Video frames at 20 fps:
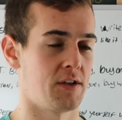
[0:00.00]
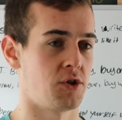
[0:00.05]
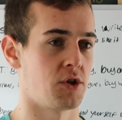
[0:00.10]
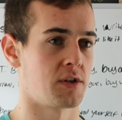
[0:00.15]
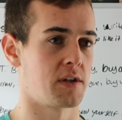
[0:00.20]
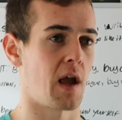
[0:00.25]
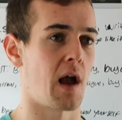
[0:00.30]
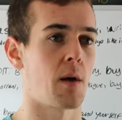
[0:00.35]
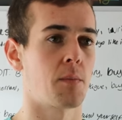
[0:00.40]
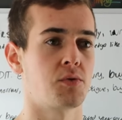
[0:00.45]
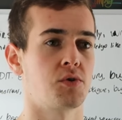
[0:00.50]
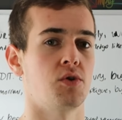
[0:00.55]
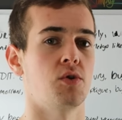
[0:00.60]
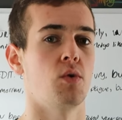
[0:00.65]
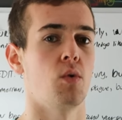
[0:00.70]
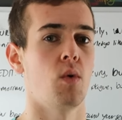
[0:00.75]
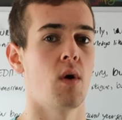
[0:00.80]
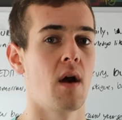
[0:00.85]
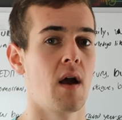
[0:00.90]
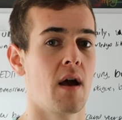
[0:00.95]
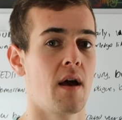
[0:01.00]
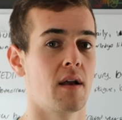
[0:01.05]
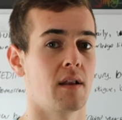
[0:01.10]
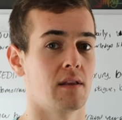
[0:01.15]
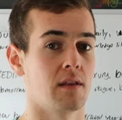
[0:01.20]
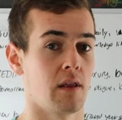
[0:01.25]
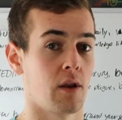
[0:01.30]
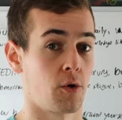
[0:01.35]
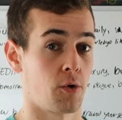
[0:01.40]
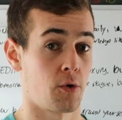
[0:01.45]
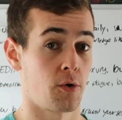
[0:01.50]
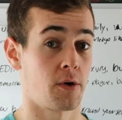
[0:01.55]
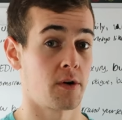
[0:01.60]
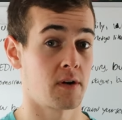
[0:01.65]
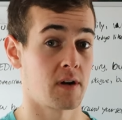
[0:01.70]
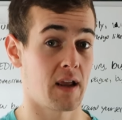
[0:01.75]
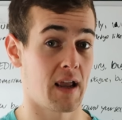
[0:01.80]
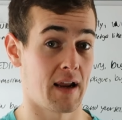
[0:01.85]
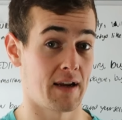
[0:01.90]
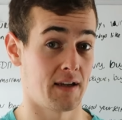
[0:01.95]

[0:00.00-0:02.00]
it just helps you learn